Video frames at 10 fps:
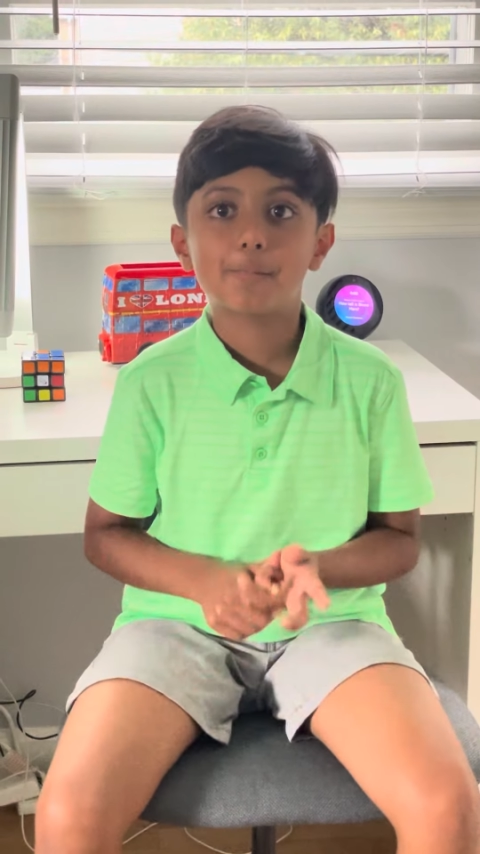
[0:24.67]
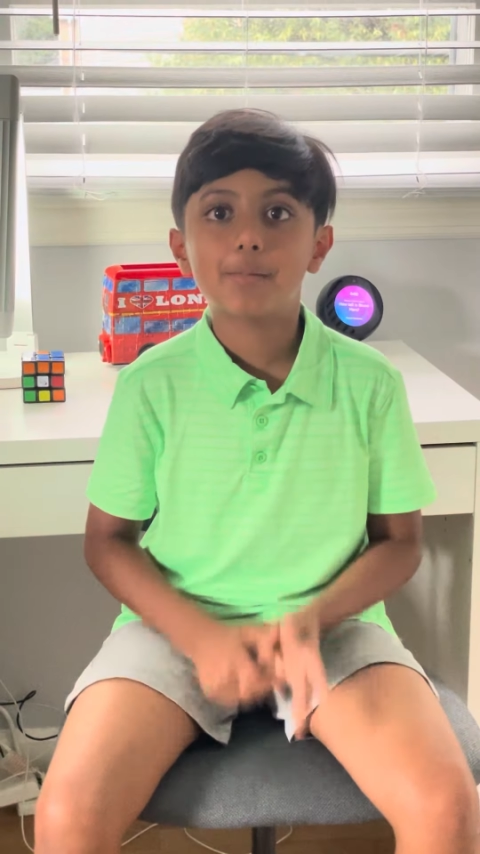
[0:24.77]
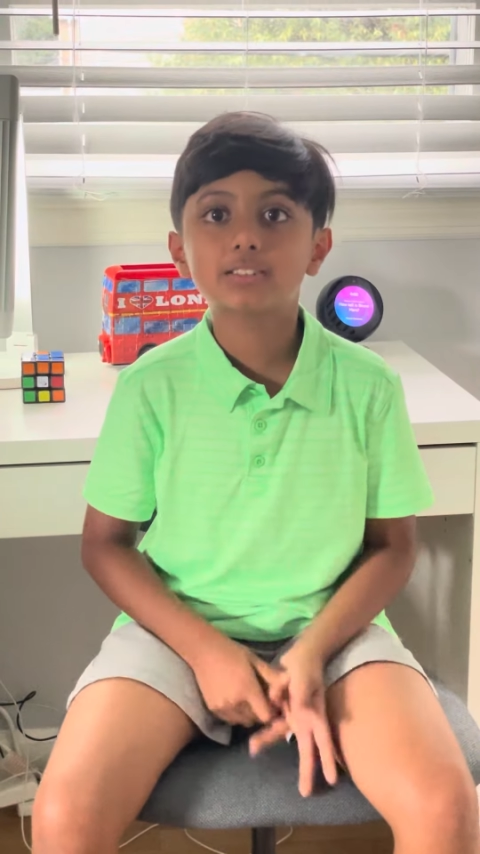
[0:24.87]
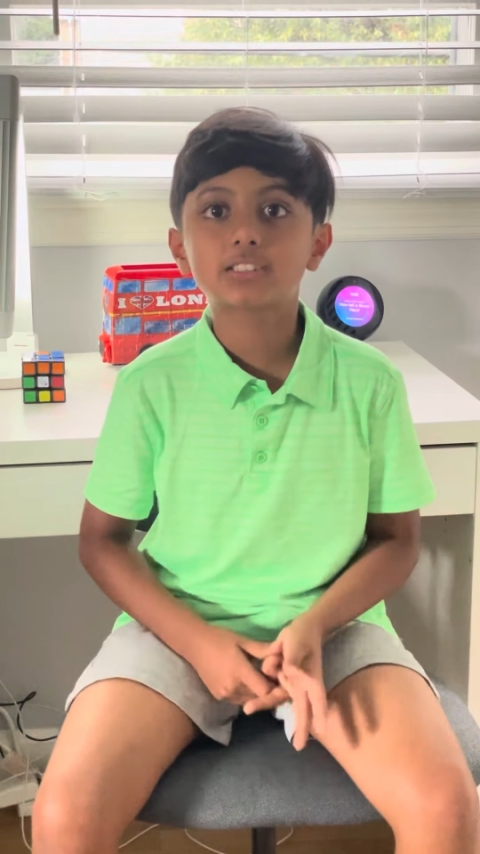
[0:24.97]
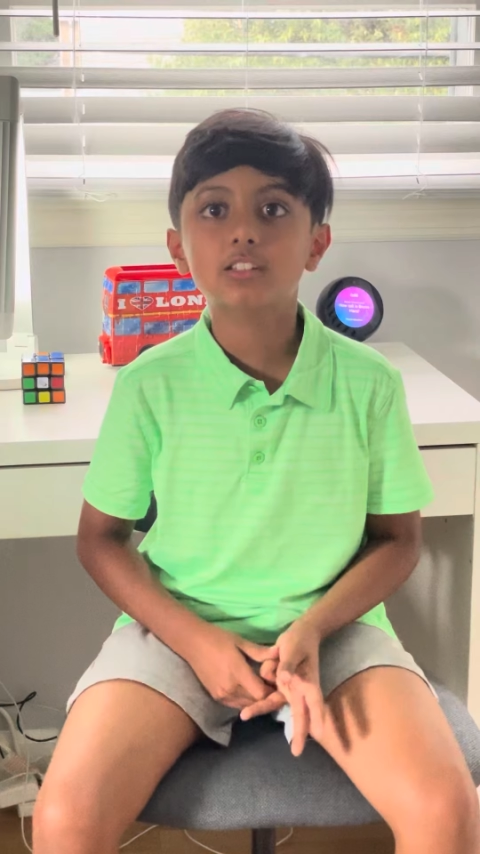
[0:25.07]

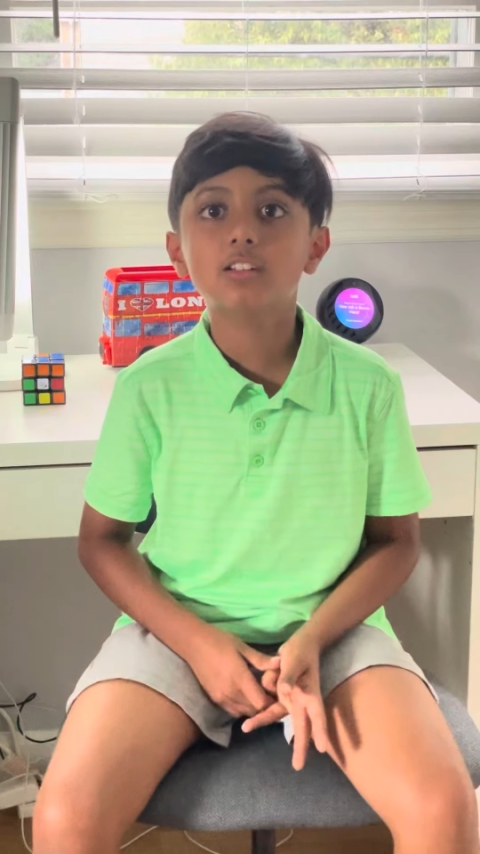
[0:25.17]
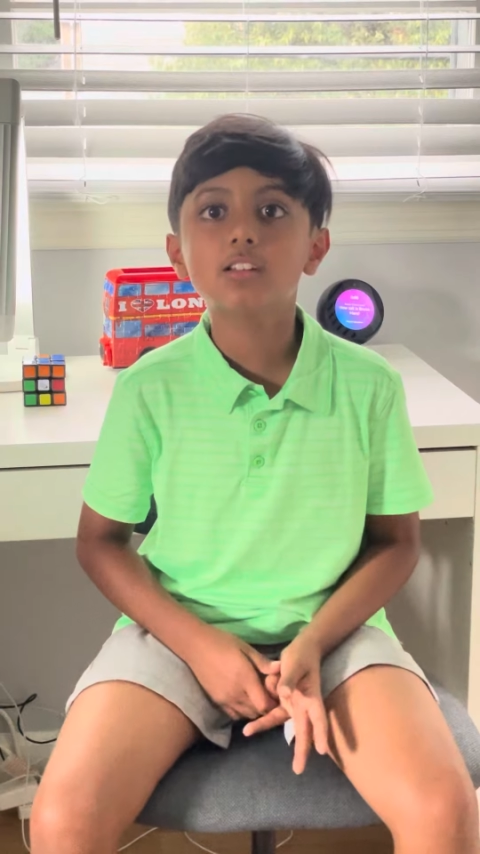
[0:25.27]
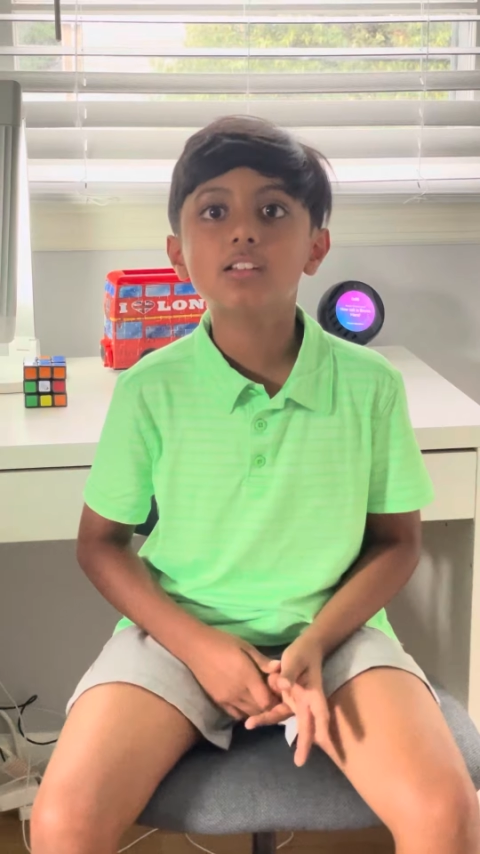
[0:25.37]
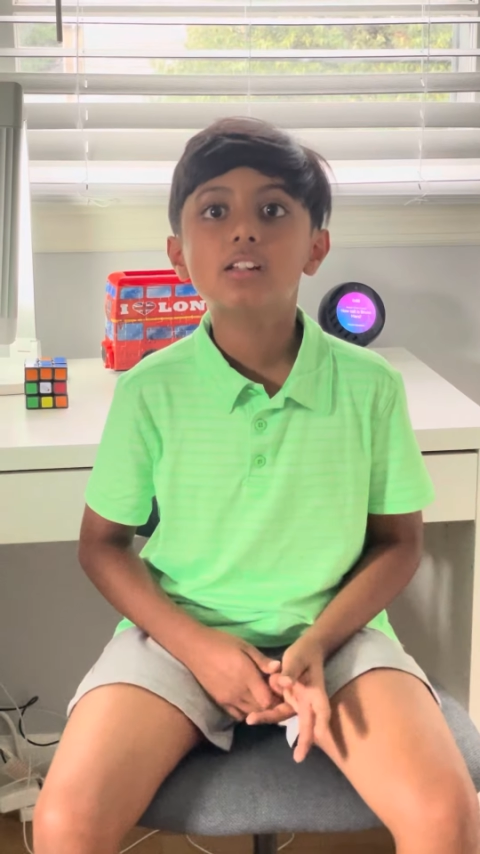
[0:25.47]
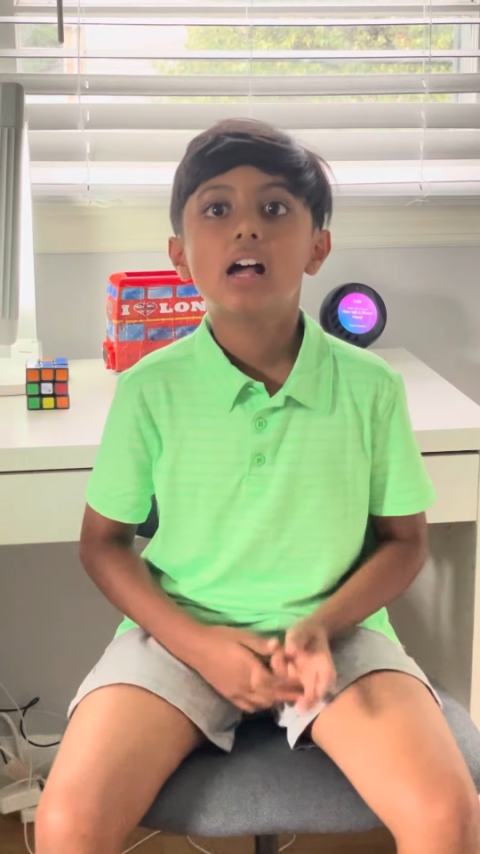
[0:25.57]

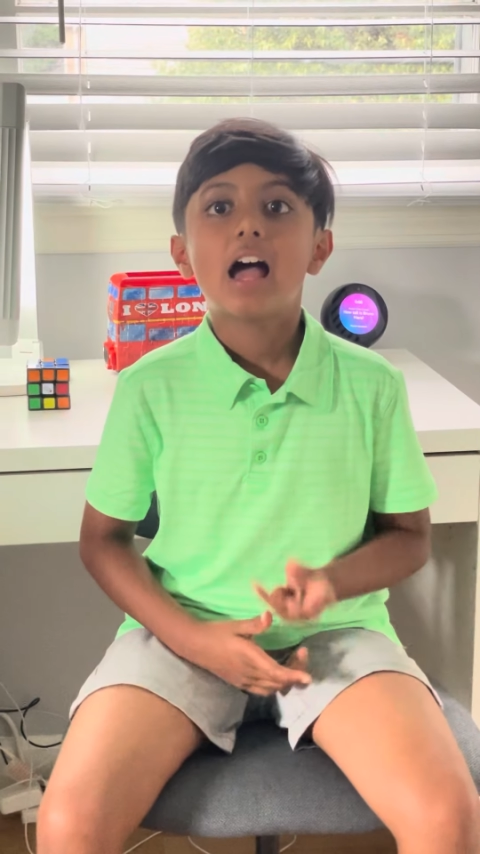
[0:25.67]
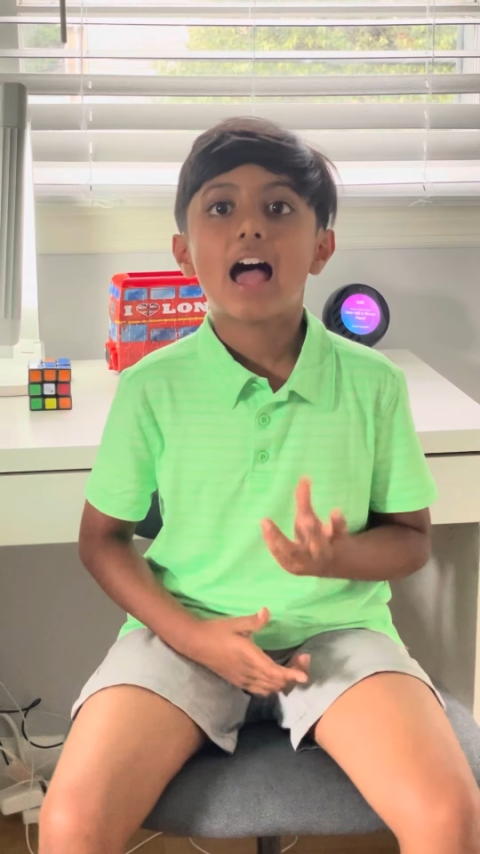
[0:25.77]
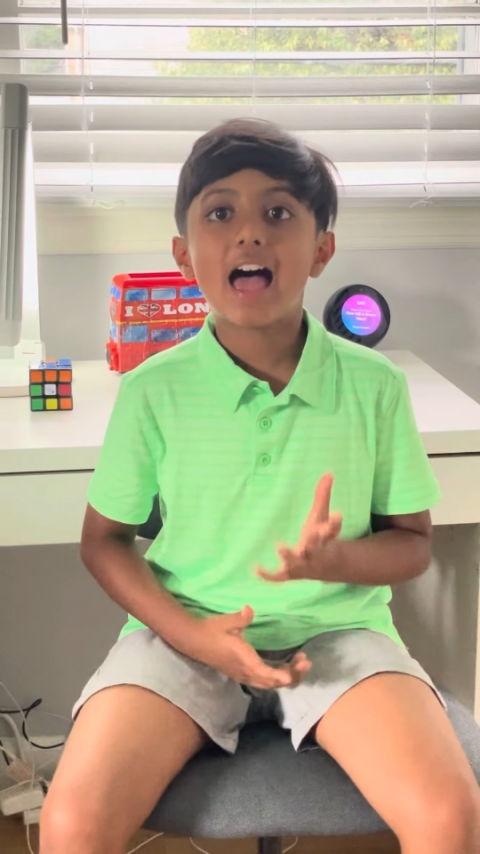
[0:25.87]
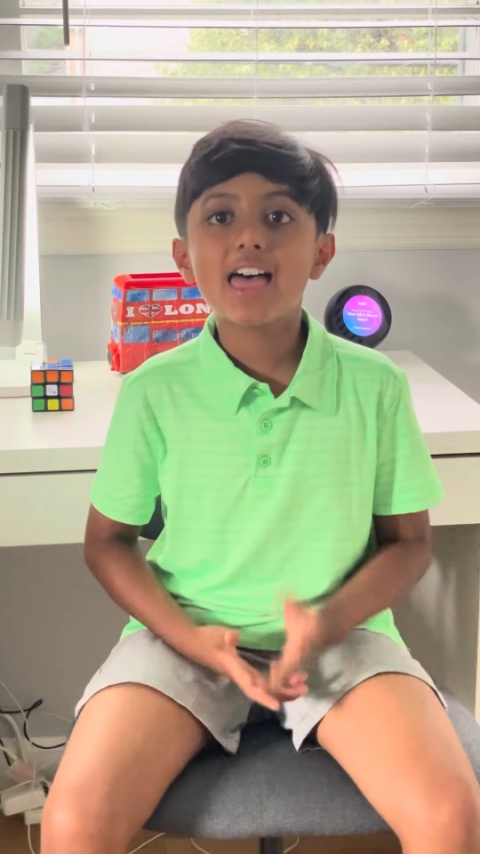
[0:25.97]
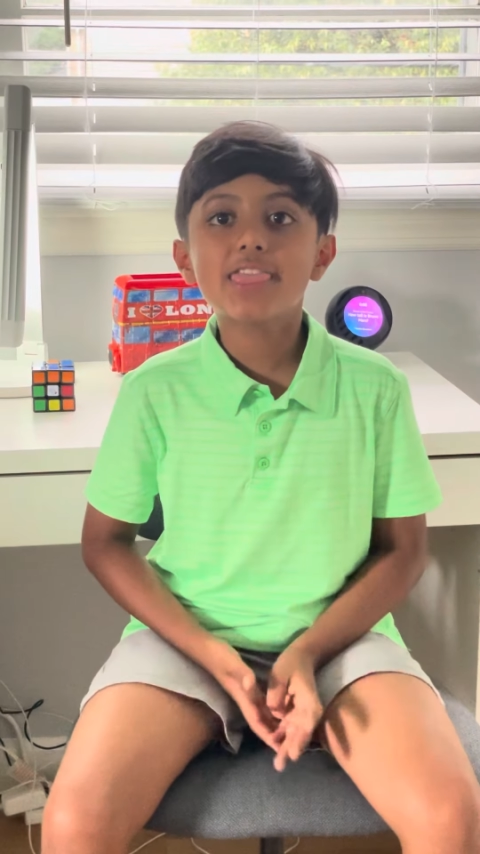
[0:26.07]
muscle,
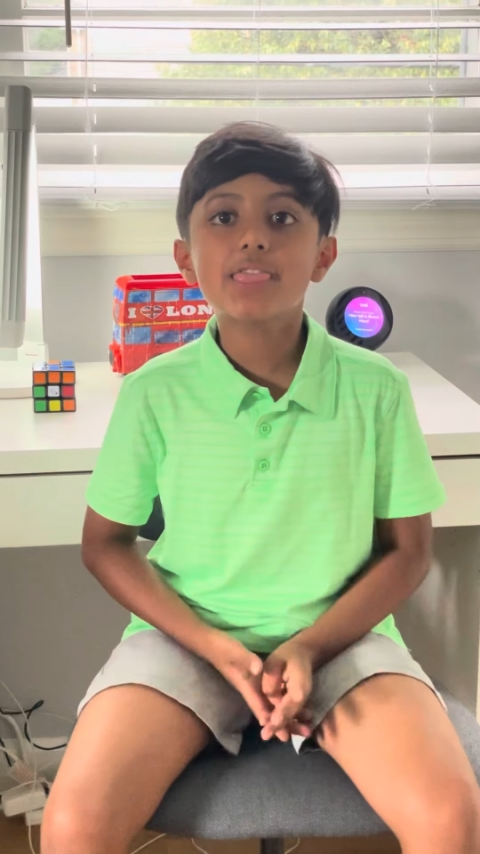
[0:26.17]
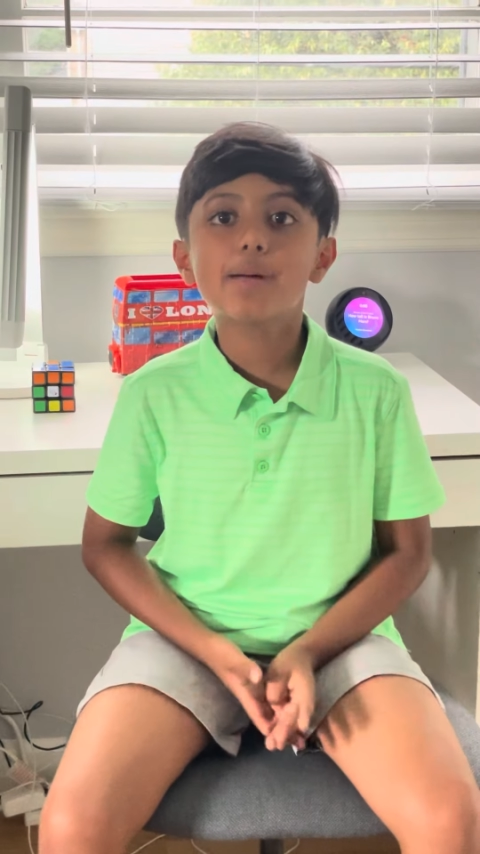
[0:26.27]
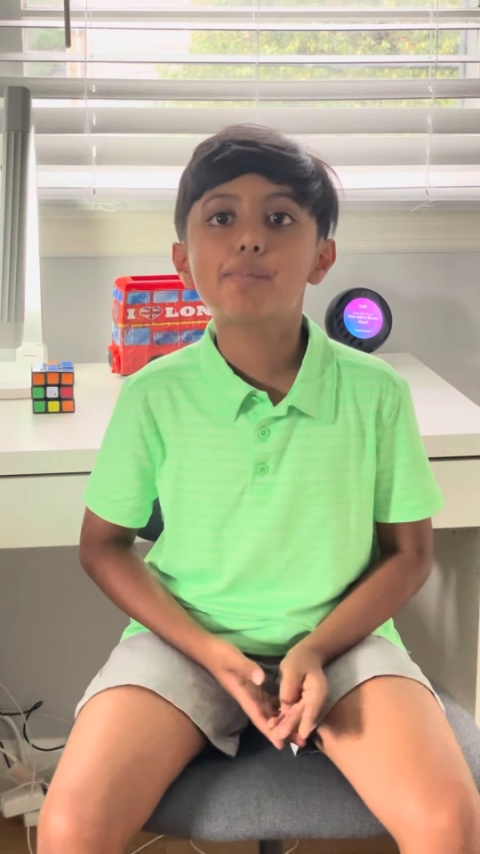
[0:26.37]
and